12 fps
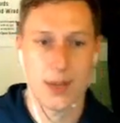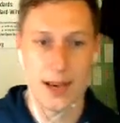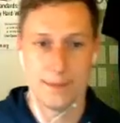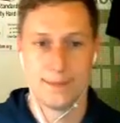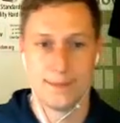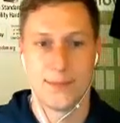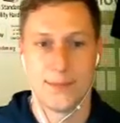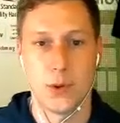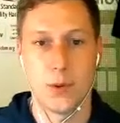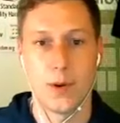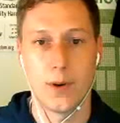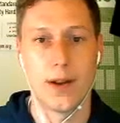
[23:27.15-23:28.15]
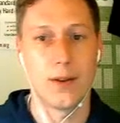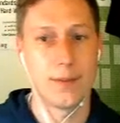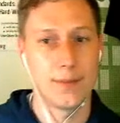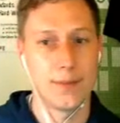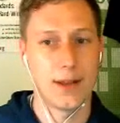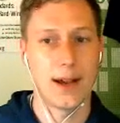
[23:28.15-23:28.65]
So
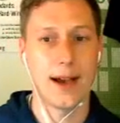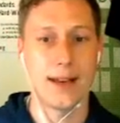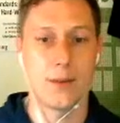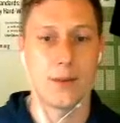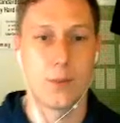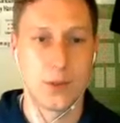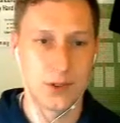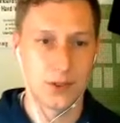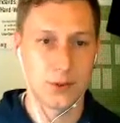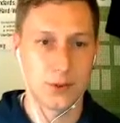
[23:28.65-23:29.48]
I didn't want to do the